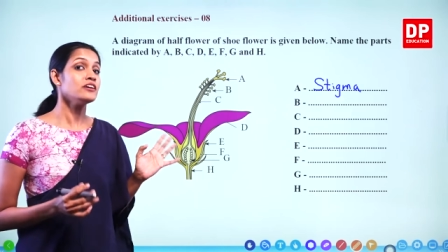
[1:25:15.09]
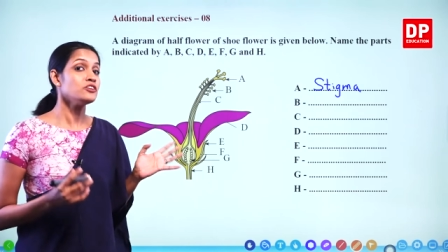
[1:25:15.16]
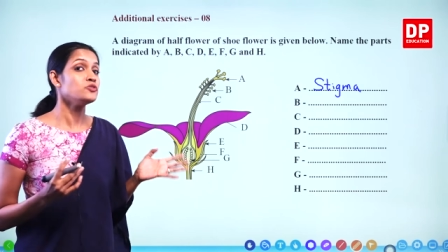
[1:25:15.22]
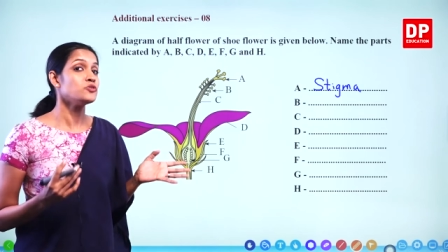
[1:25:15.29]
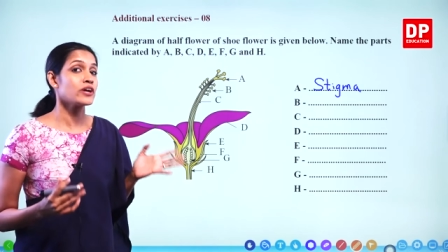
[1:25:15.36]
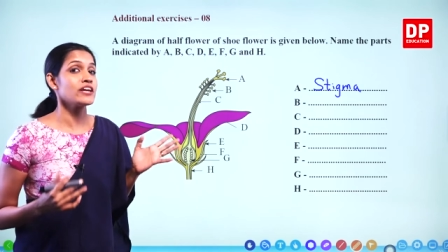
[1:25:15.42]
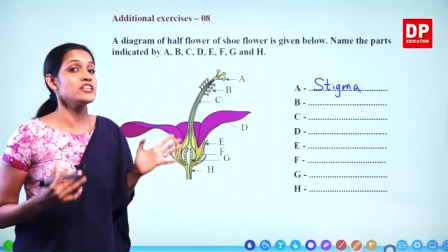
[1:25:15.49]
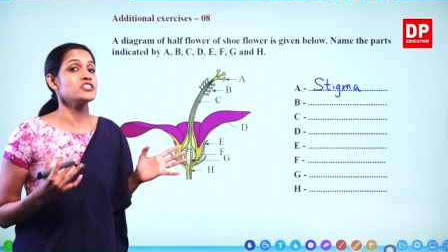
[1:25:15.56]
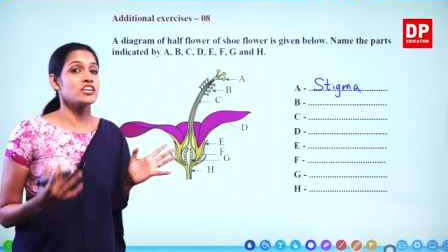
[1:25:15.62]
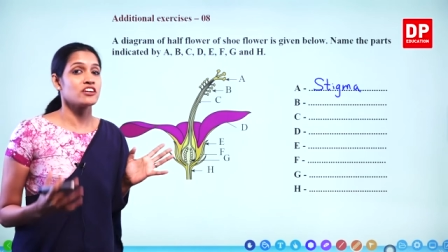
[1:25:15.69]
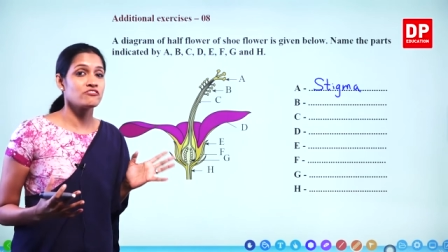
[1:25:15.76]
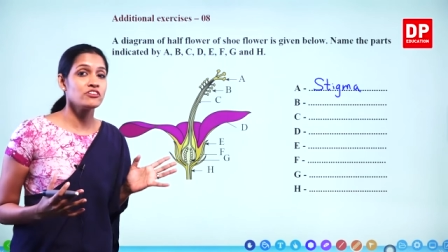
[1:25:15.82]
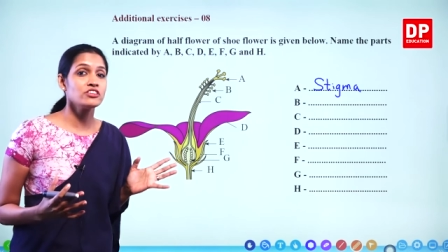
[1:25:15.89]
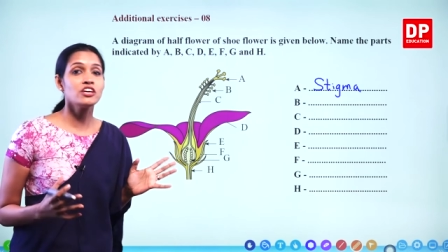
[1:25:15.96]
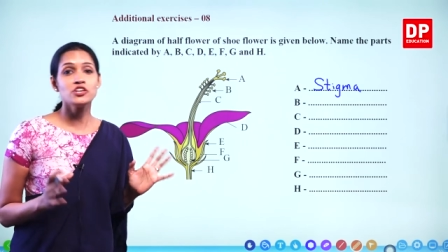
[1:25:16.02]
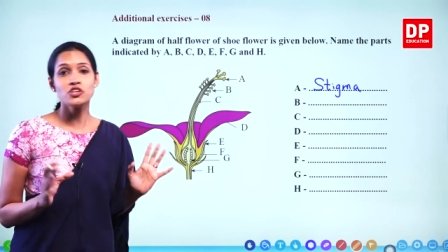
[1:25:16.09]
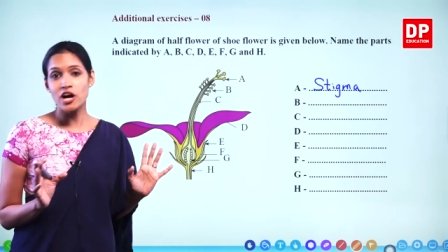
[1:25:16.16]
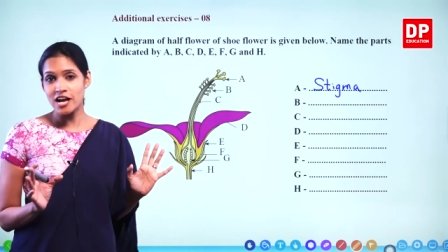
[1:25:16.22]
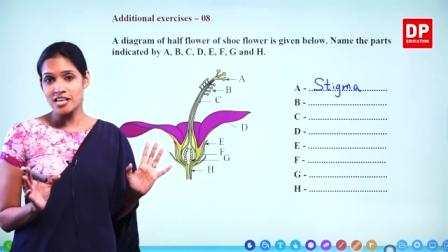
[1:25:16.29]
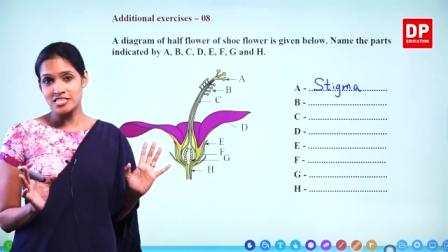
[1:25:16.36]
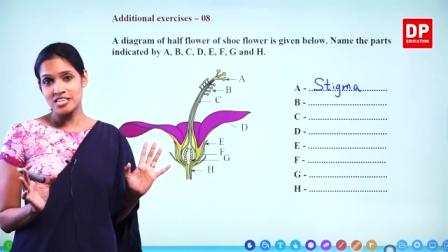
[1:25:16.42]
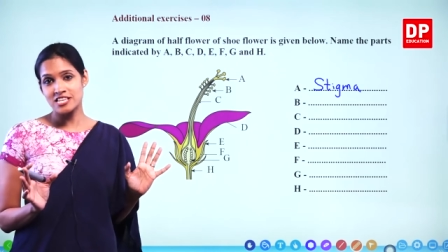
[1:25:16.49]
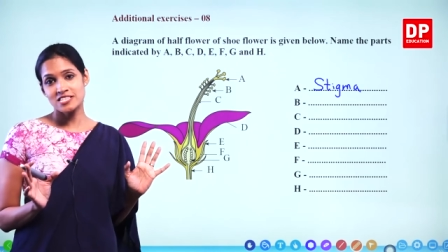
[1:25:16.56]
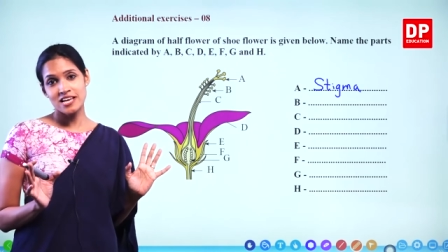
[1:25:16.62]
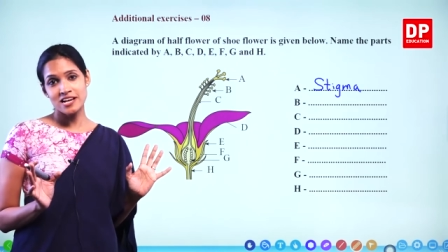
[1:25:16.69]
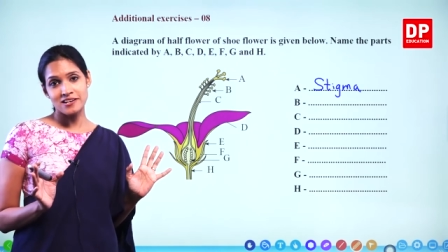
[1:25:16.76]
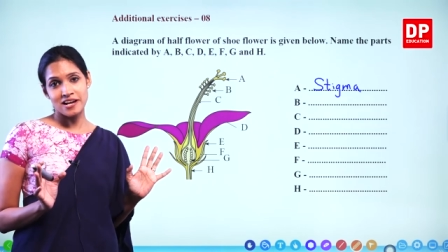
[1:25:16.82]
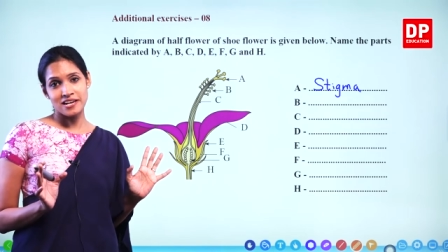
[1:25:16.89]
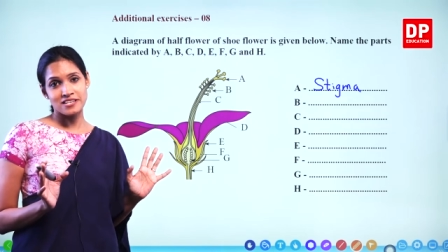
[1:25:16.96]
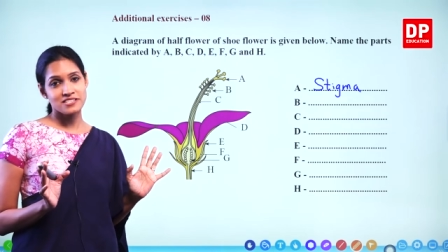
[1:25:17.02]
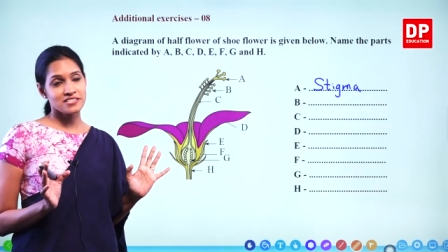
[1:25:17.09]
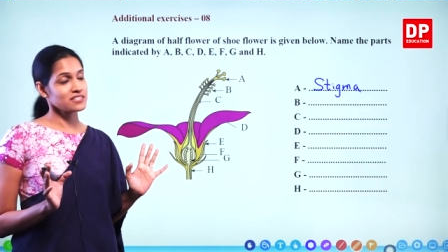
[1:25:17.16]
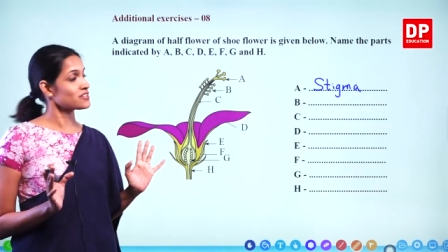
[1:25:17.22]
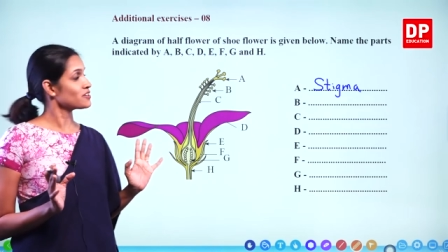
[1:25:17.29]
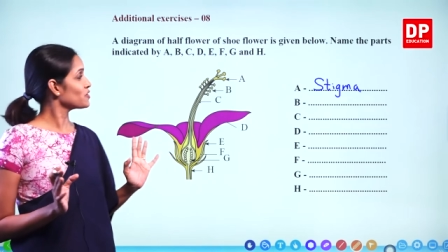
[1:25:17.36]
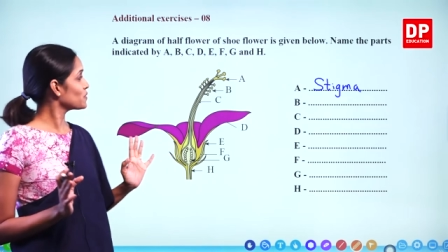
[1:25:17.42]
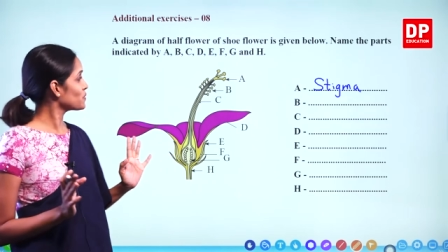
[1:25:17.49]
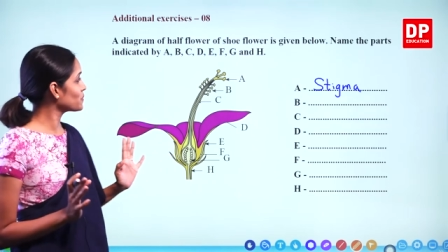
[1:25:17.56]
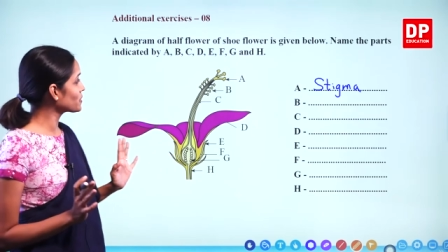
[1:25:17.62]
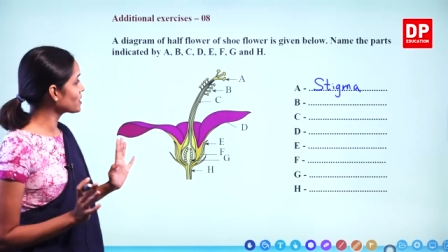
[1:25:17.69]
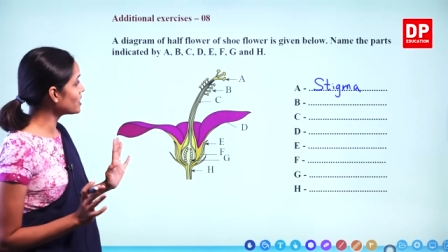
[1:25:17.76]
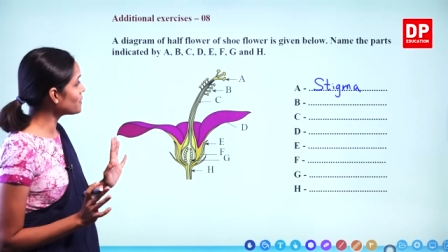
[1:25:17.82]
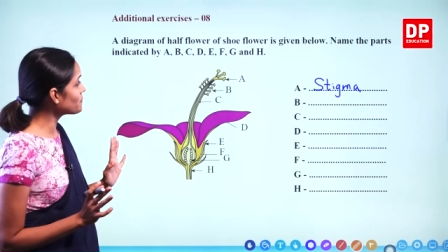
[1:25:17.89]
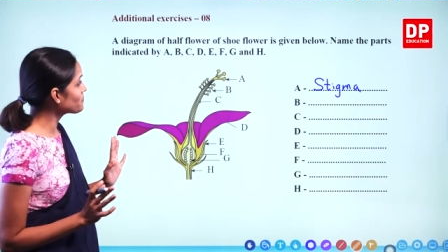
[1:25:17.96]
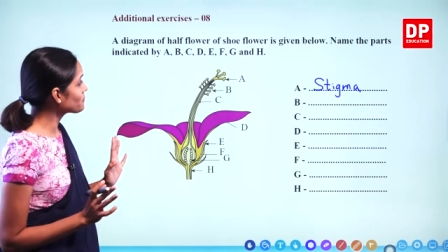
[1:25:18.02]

you can check whether your answers are right. Okay?